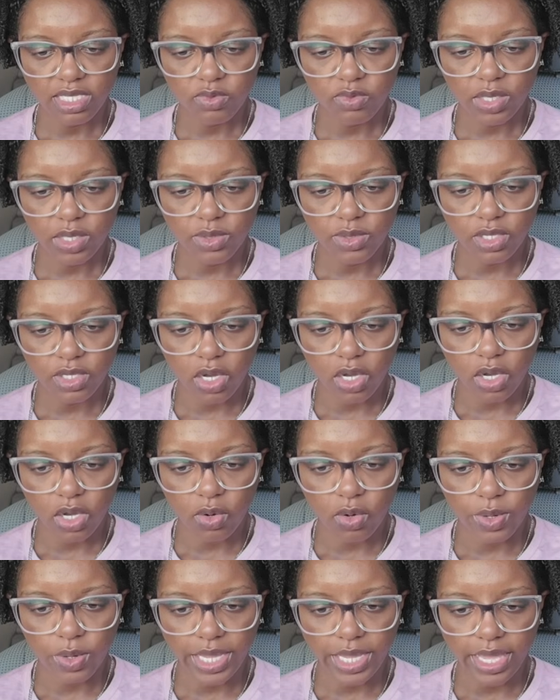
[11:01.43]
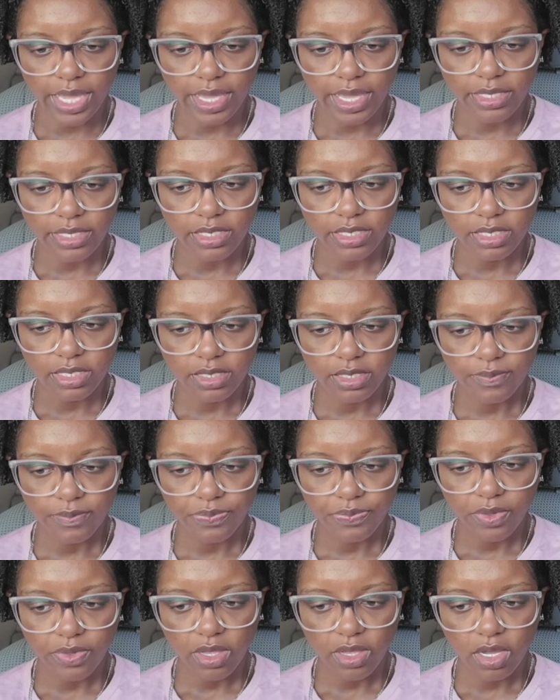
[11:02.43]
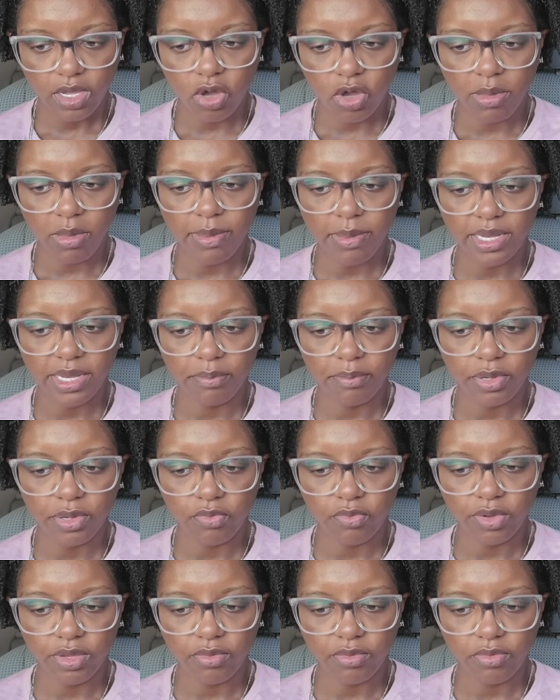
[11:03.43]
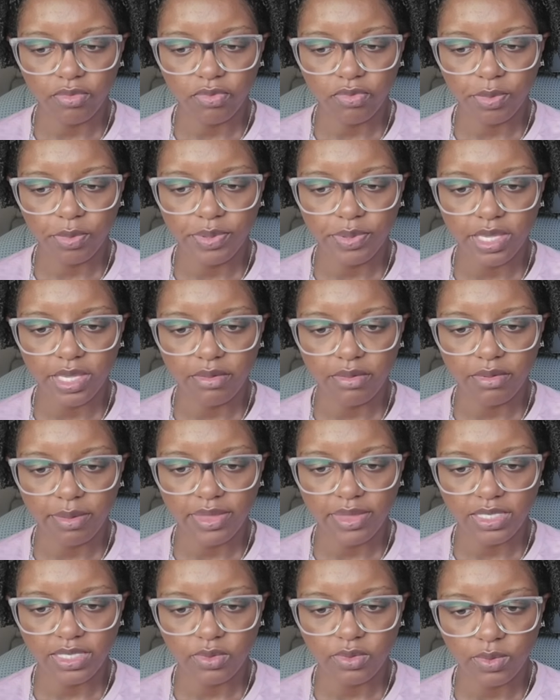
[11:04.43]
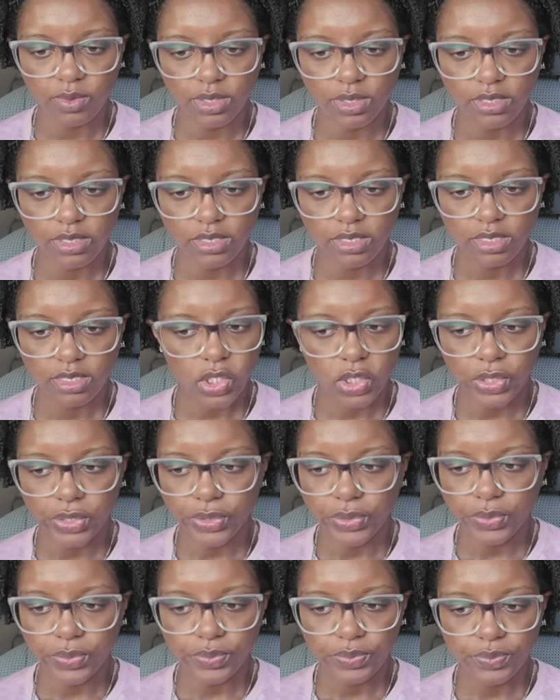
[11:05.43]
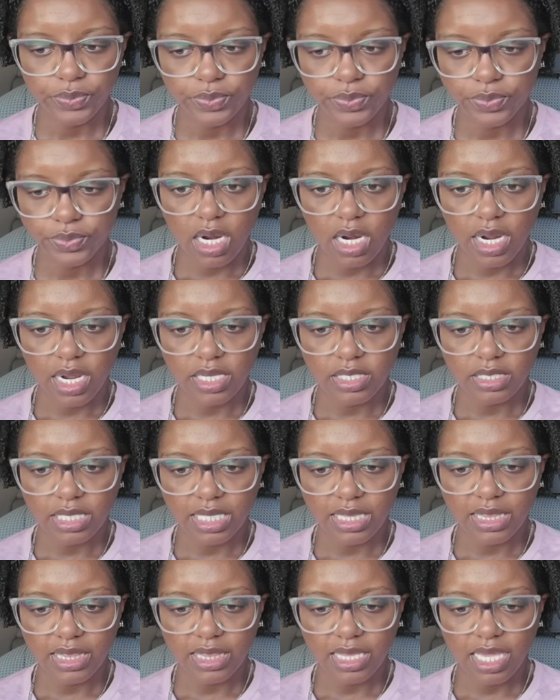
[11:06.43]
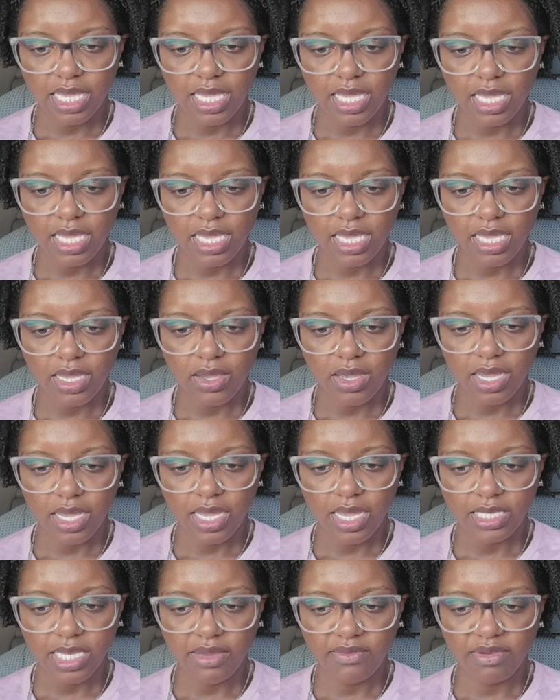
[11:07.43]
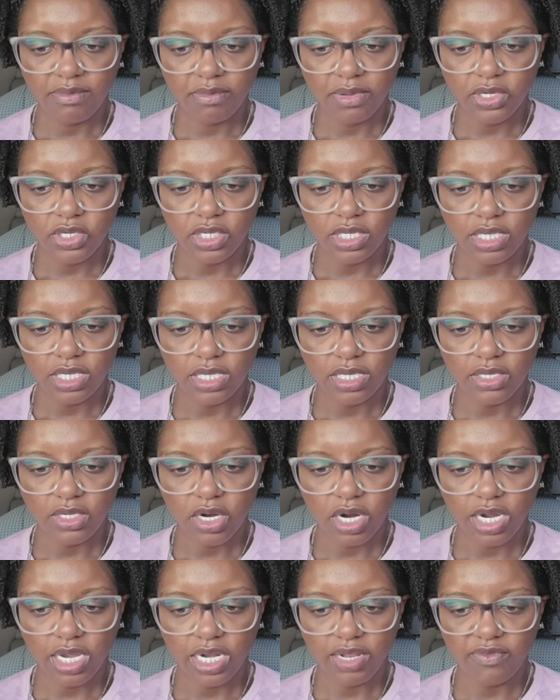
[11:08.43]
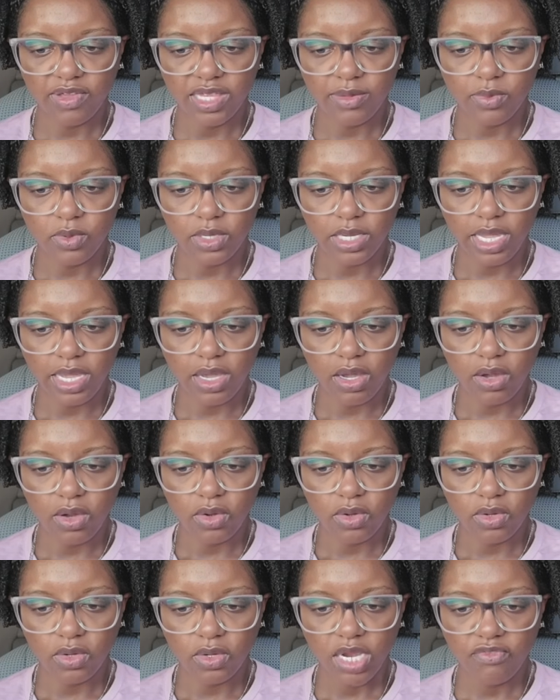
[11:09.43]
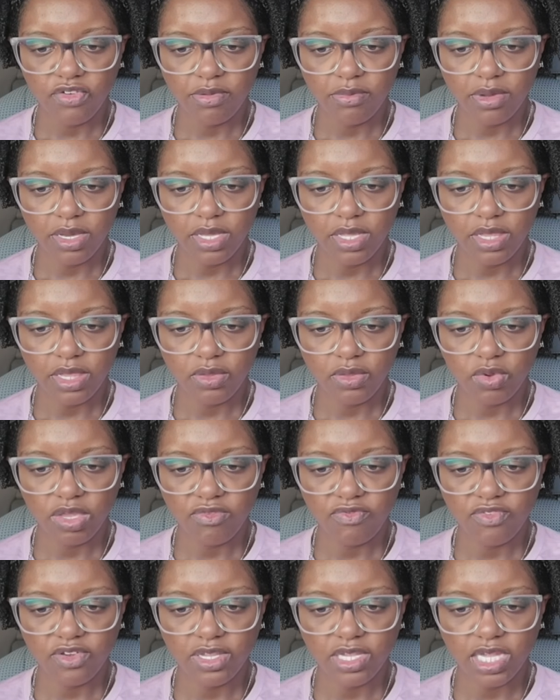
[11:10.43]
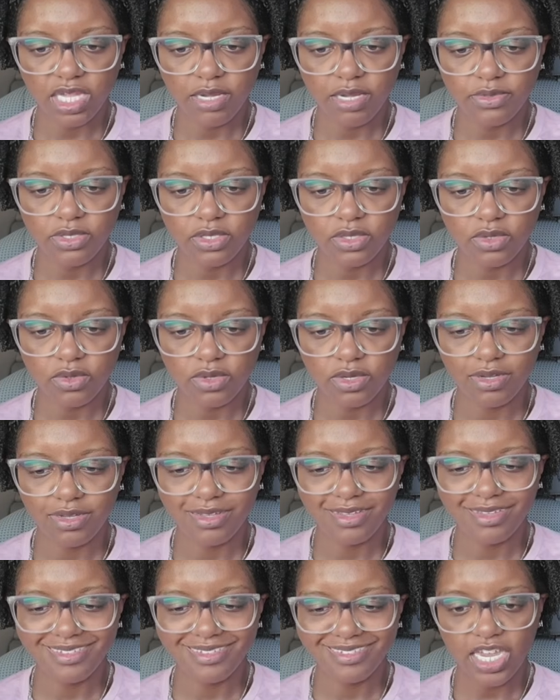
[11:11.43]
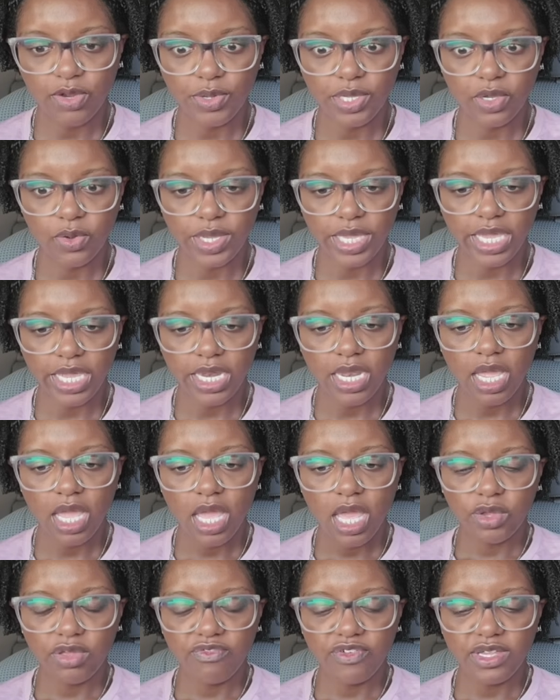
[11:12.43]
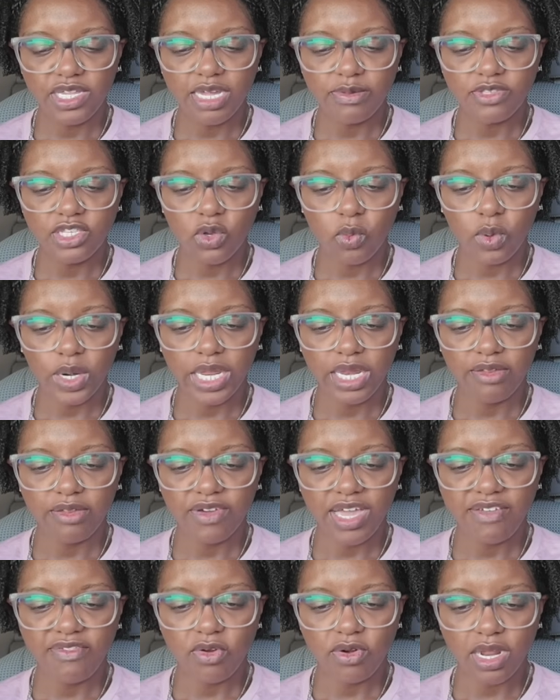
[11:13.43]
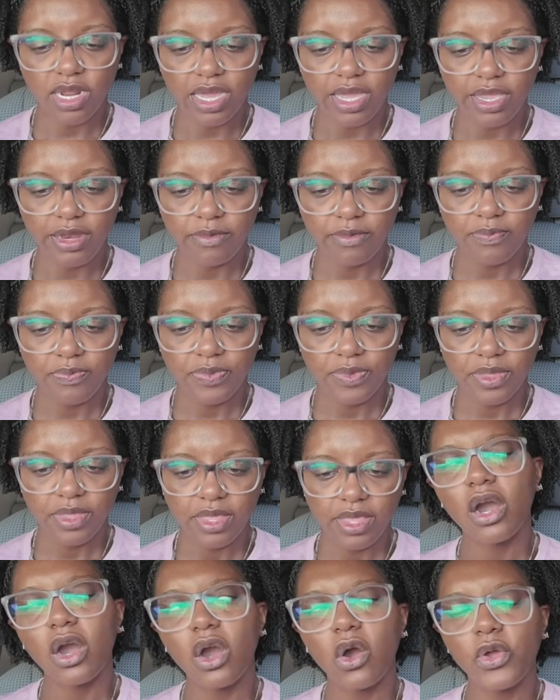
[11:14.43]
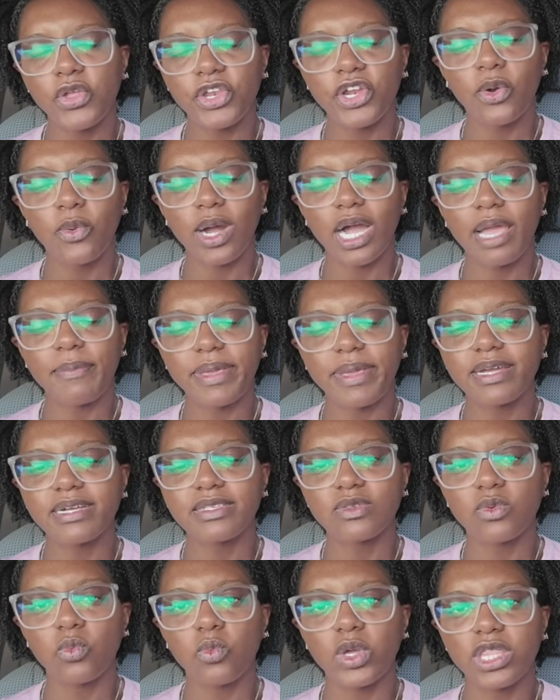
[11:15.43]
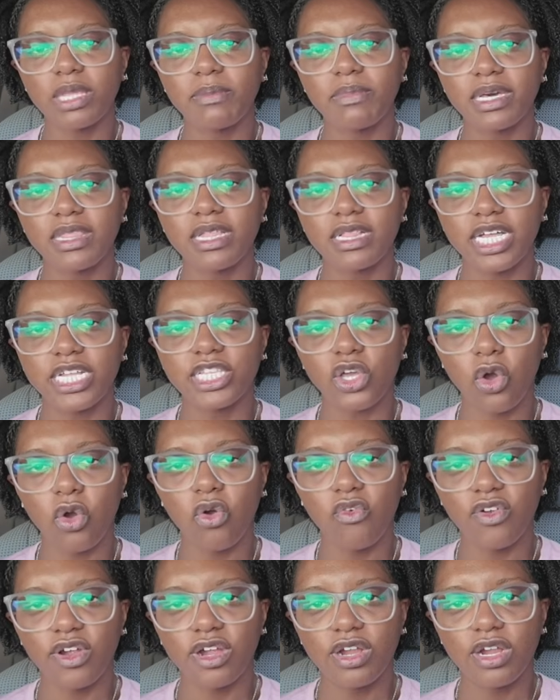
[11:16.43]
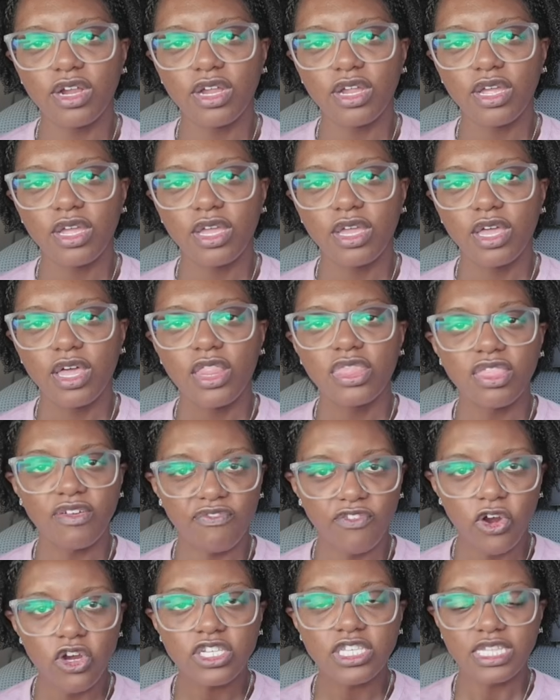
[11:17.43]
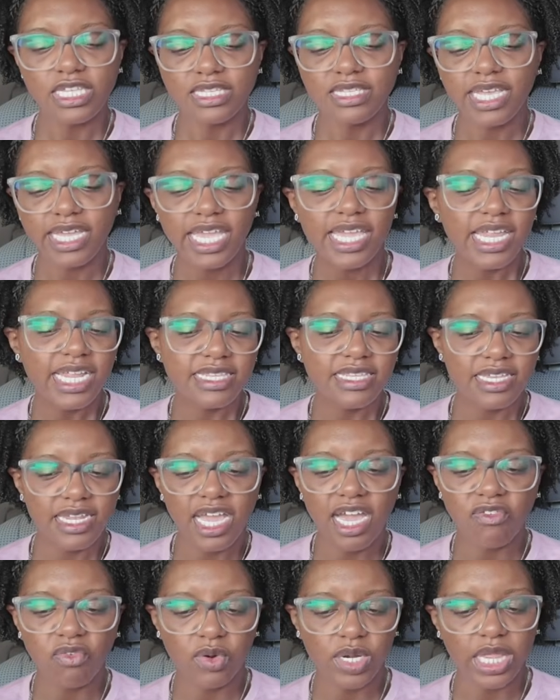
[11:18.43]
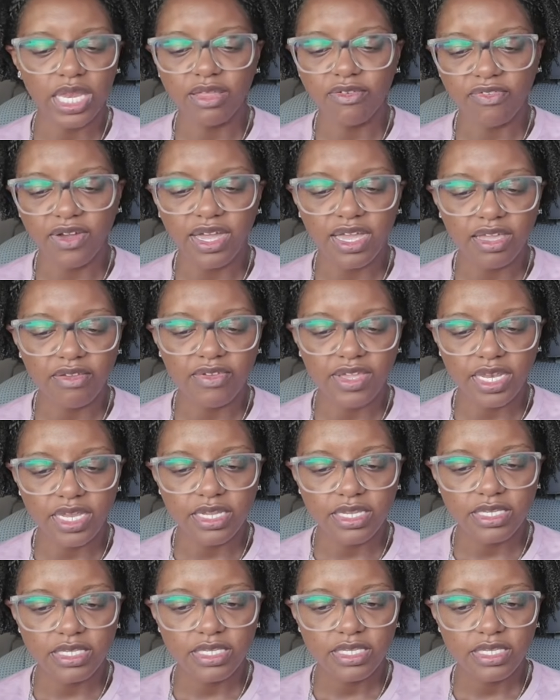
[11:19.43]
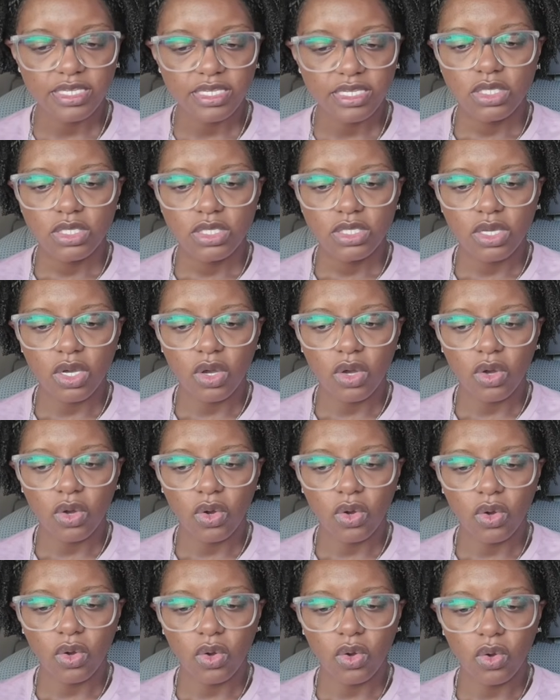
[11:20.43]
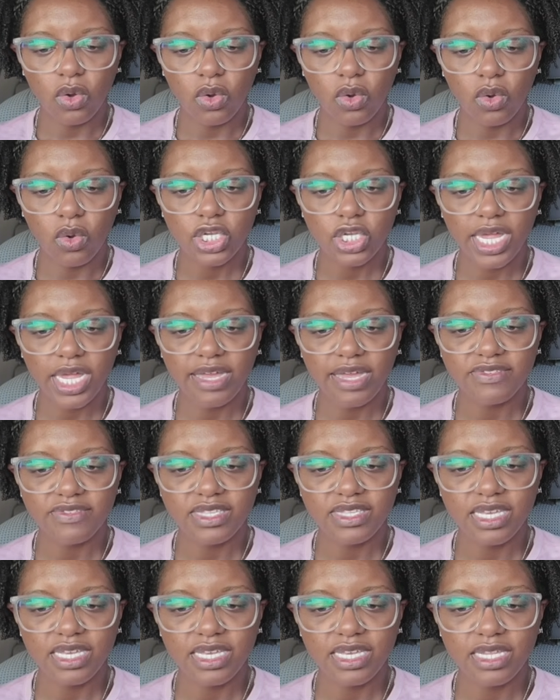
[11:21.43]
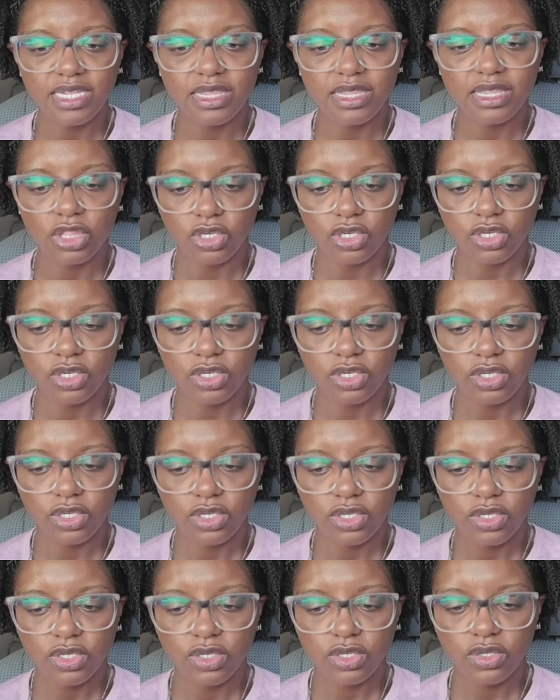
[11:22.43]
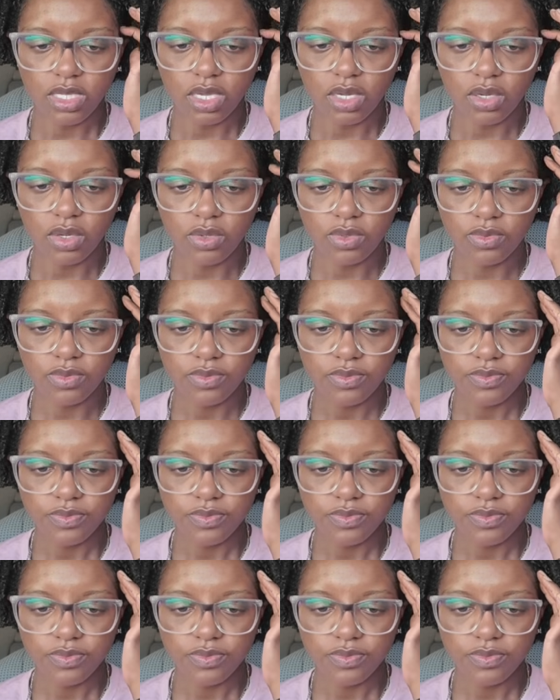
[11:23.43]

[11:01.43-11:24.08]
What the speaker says: that's what it was already at. Oh, maybe I didn't put repeat. Maybe that's what it was. No. All right. So I think saved and budgeted, target available now, every month, refill up to, here we go again, refill up to 185.09. Oh, you know why? Because when the month clicked over, the 1st and the 2nd, it did have 185 in it. So should I have said the 3rd? No.